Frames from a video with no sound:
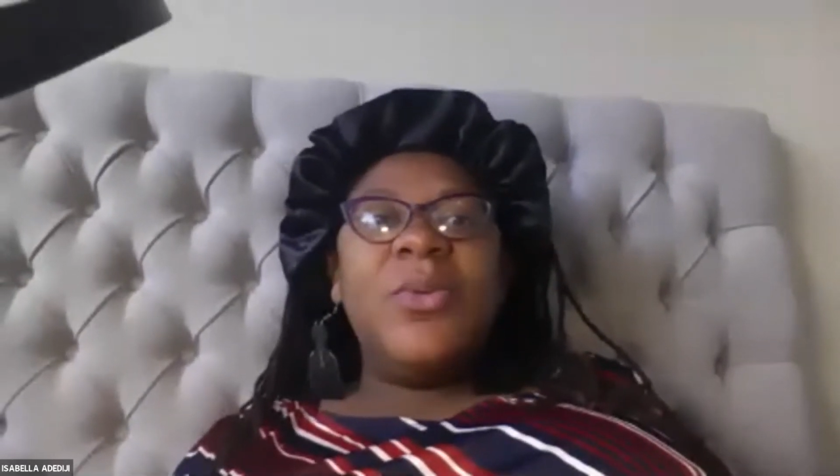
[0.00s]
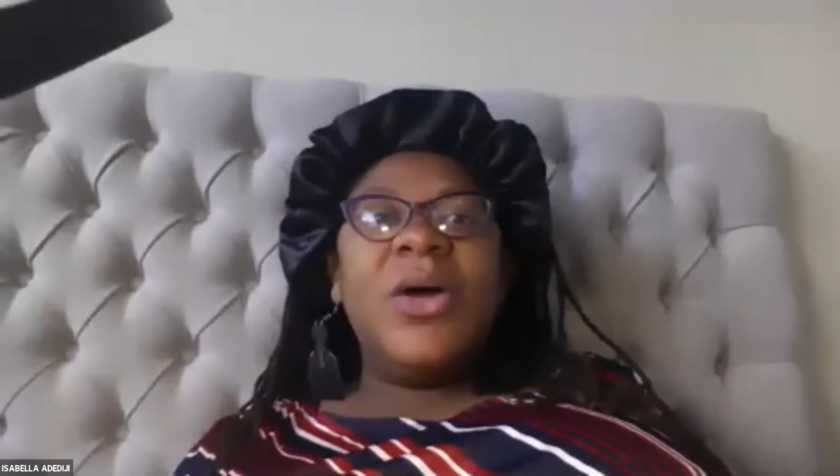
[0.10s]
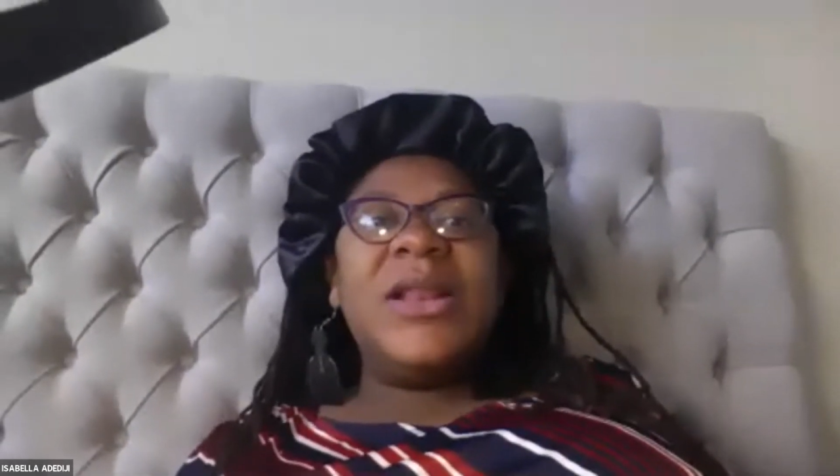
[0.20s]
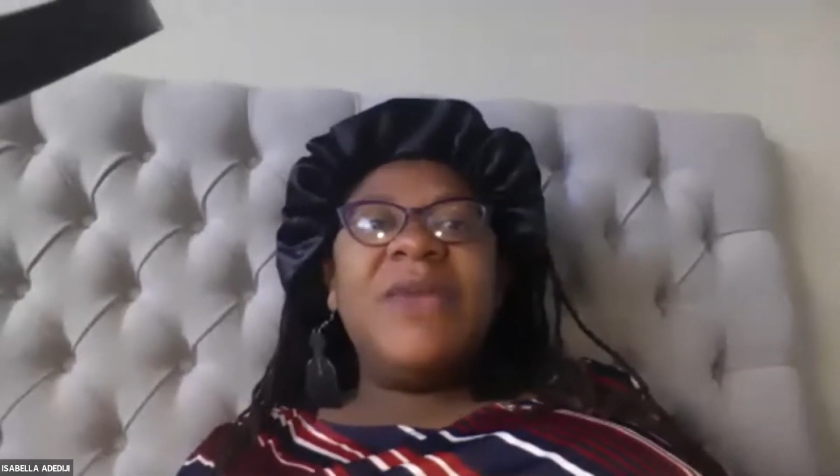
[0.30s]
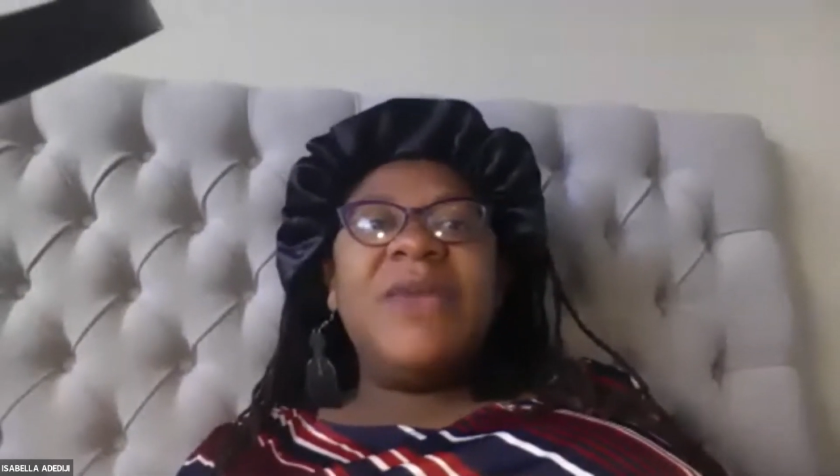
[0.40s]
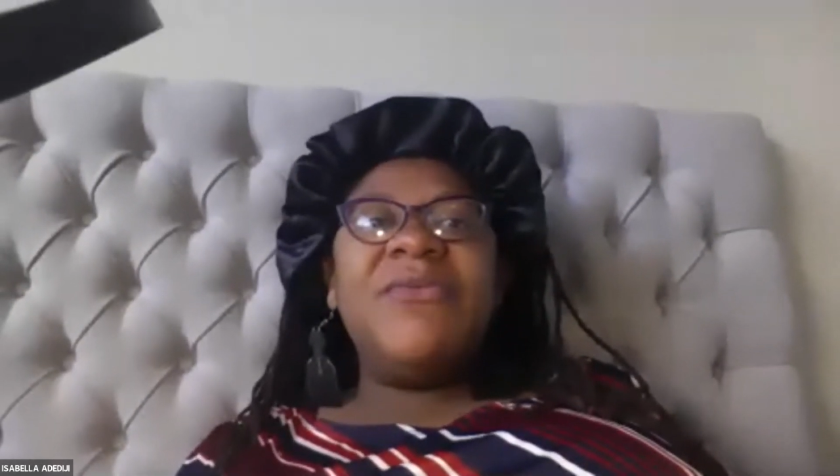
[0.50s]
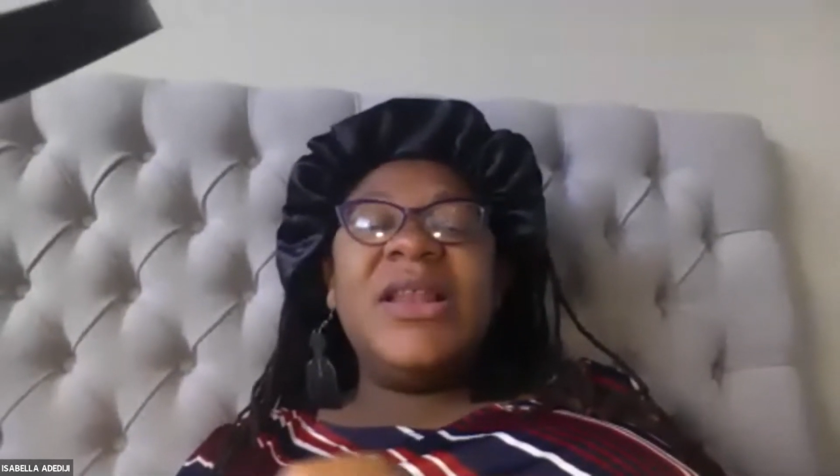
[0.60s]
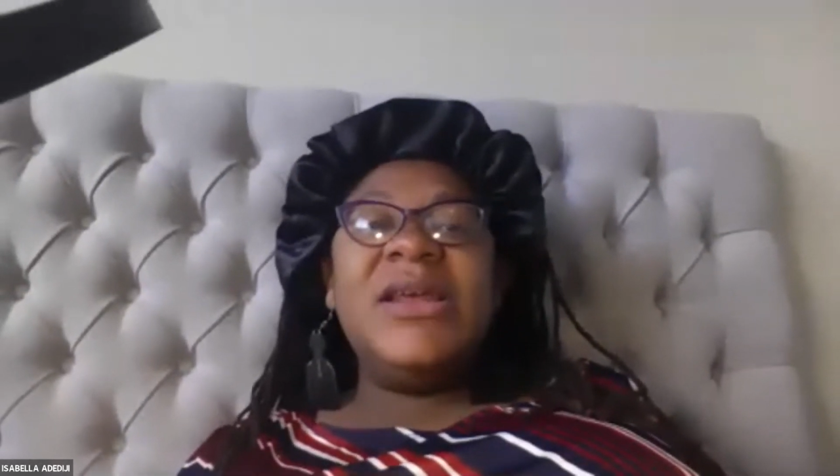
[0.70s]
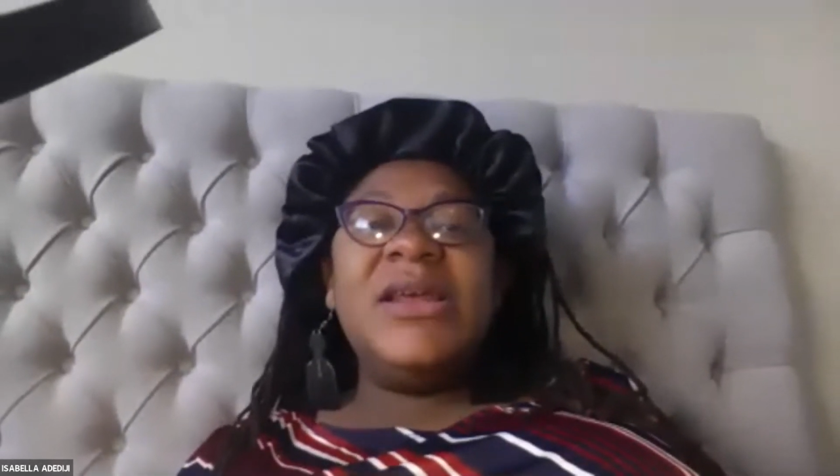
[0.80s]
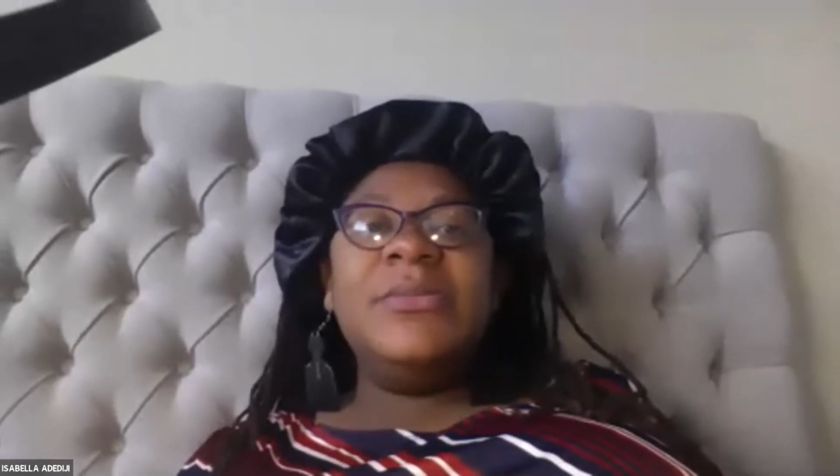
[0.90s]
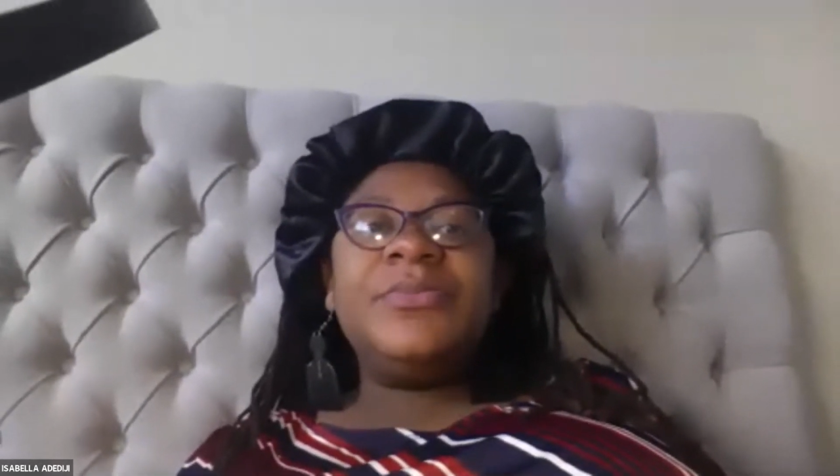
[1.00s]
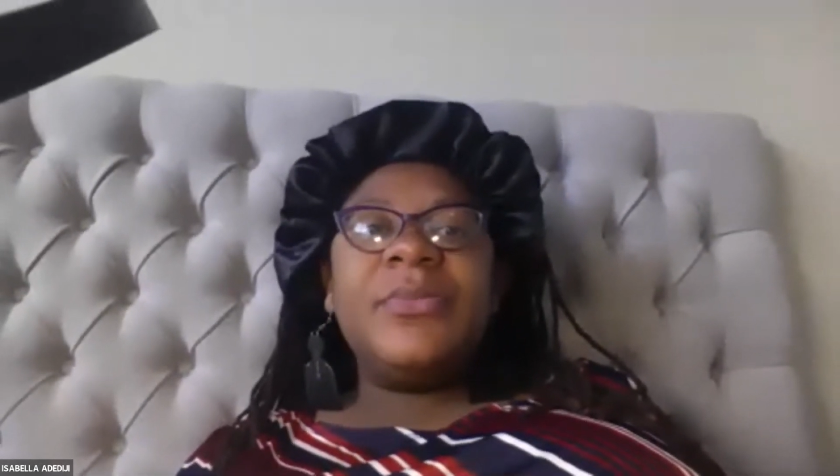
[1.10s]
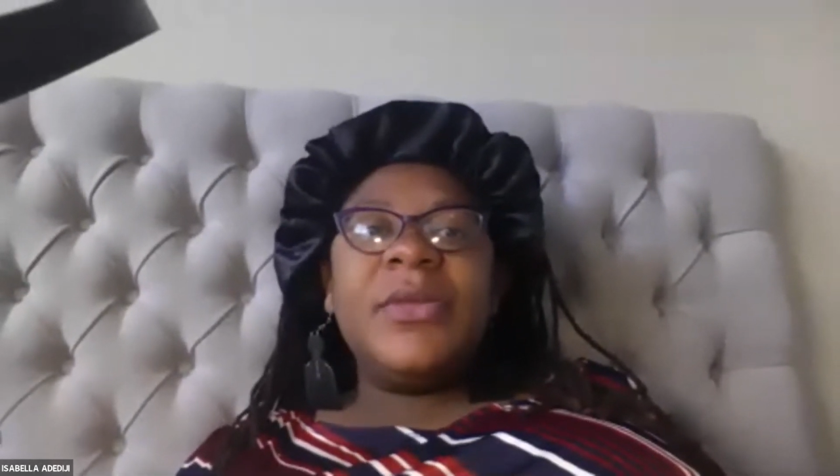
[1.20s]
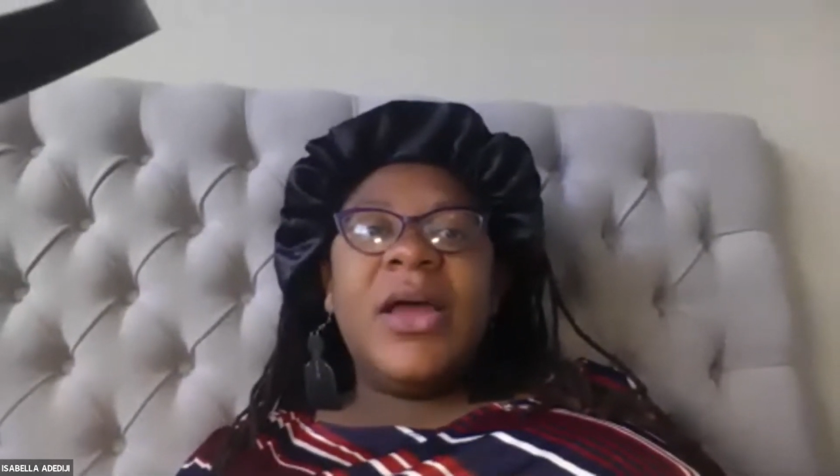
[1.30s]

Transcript: And the one that really